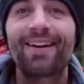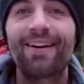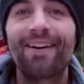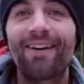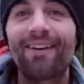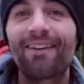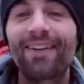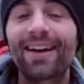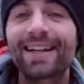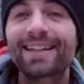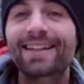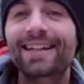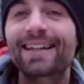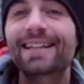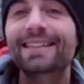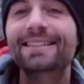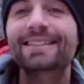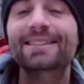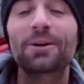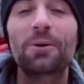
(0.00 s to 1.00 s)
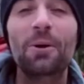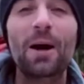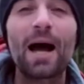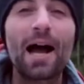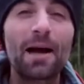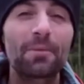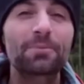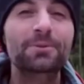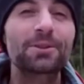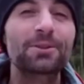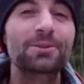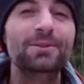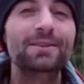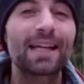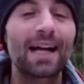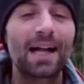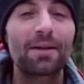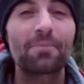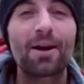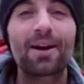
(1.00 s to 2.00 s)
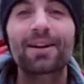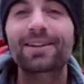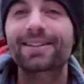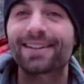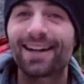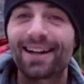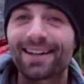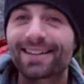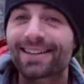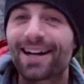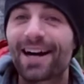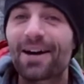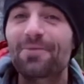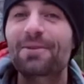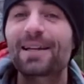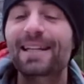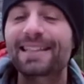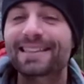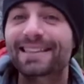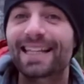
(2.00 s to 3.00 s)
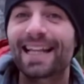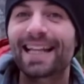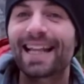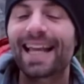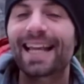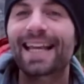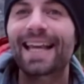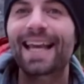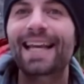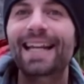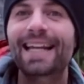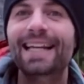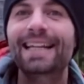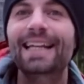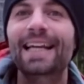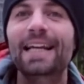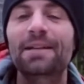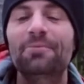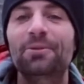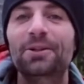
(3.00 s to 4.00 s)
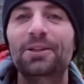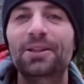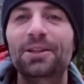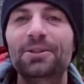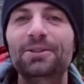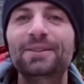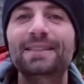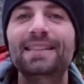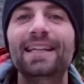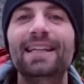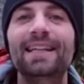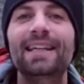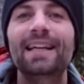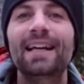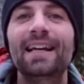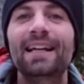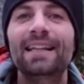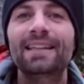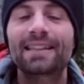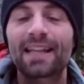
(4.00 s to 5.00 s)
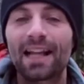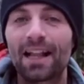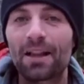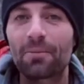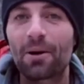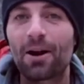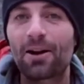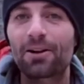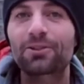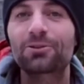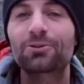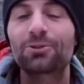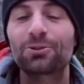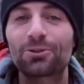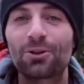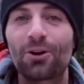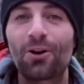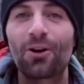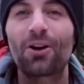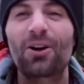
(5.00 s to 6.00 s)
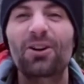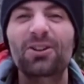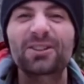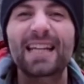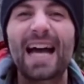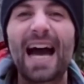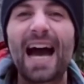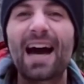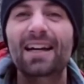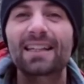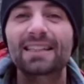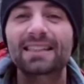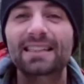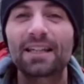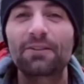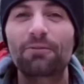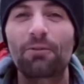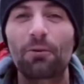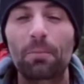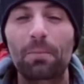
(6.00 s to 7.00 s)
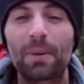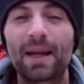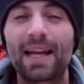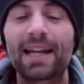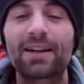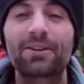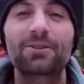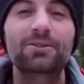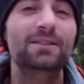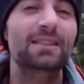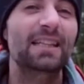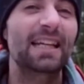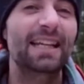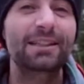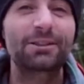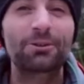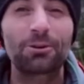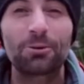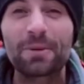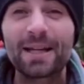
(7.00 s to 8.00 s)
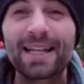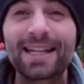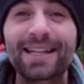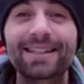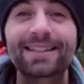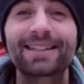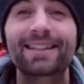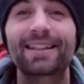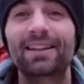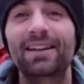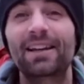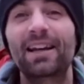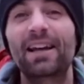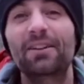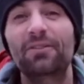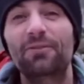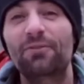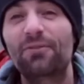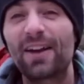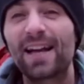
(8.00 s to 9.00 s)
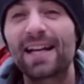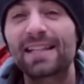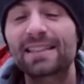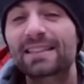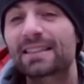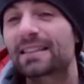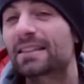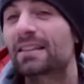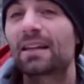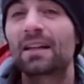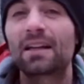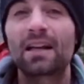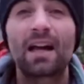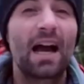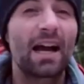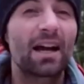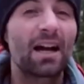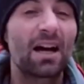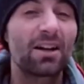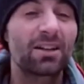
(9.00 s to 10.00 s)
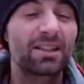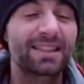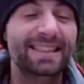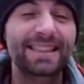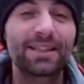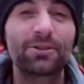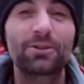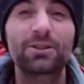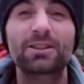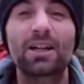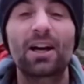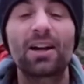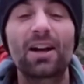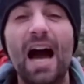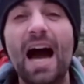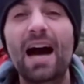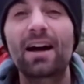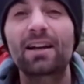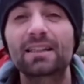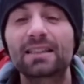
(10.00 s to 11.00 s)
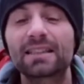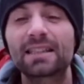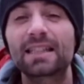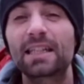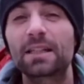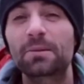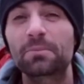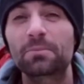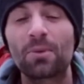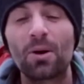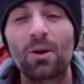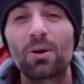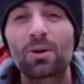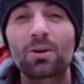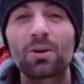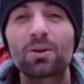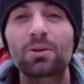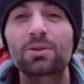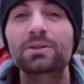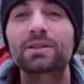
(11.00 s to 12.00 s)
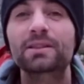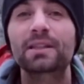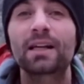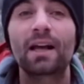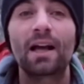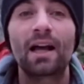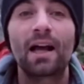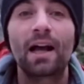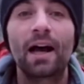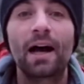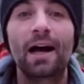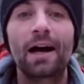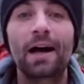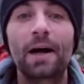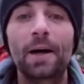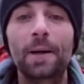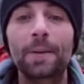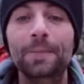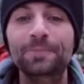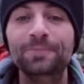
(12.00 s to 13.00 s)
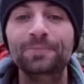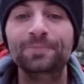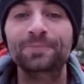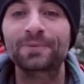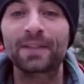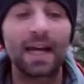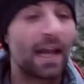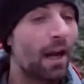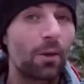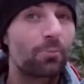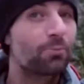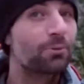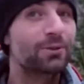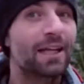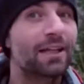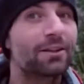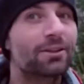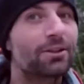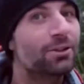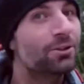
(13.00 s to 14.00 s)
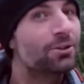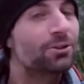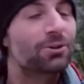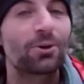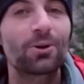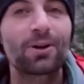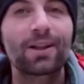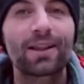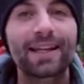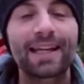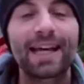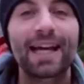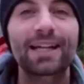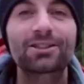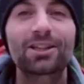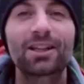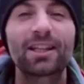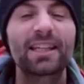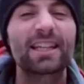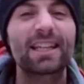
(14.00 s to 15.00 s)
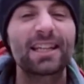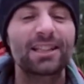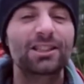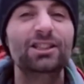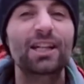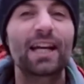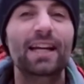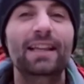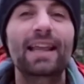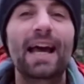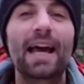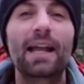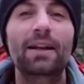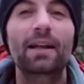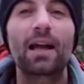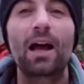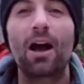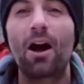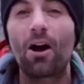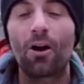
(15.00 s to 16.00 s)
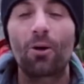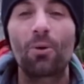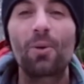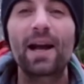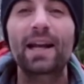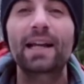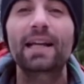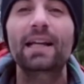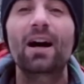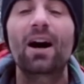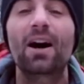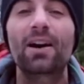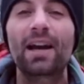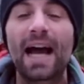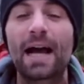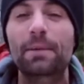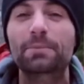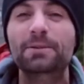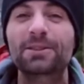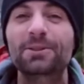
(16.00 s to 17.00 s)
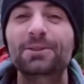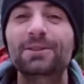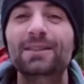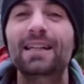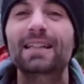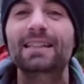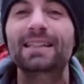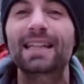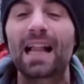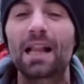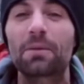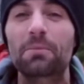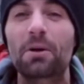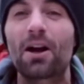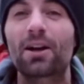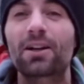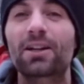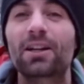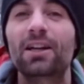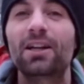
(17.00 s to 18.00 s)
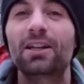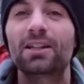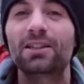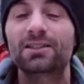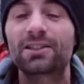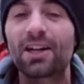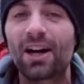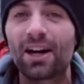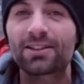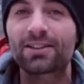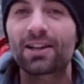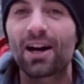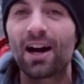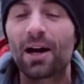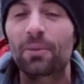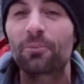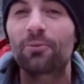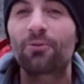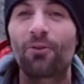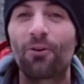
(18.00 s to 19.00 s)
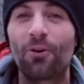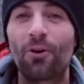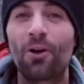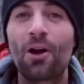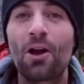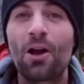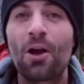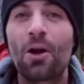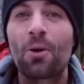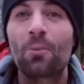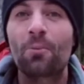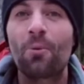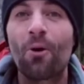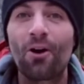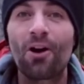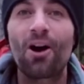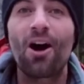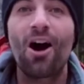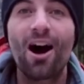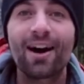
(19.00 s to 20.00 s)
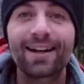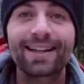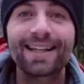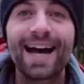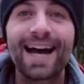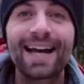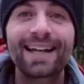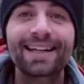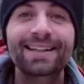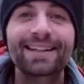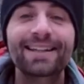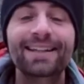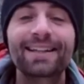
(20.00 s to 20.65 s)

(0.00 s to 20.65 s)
All right, guys, so AbsoluteTelemark.com is dedicated in producing telemark tutorials, how to ski for beginners, intermediate, advanced. I got a series on how to ski in moguls that I'll present to you shortly. Actually, you can check that already on AbsoluteTelemark.com for more on that.